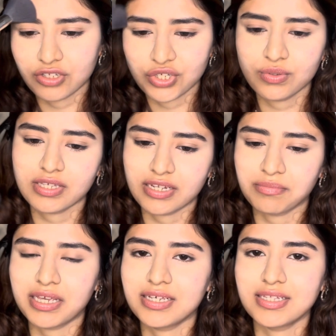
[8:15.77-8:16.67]
to set
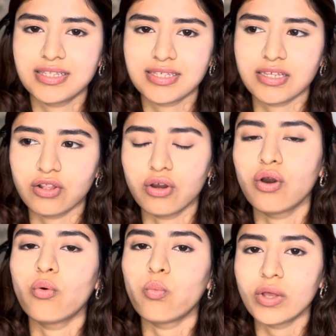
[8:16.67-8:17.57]
my concealer
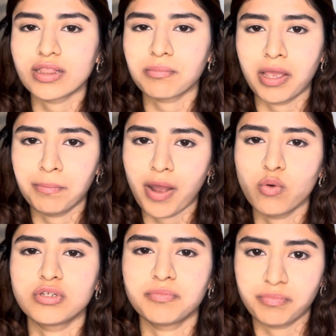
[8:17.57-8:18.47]
with my
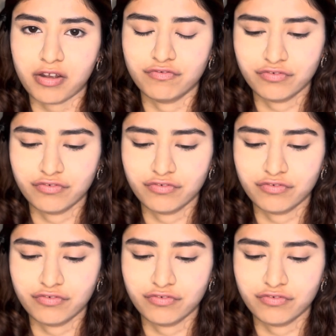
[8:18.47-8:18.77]
powder puff.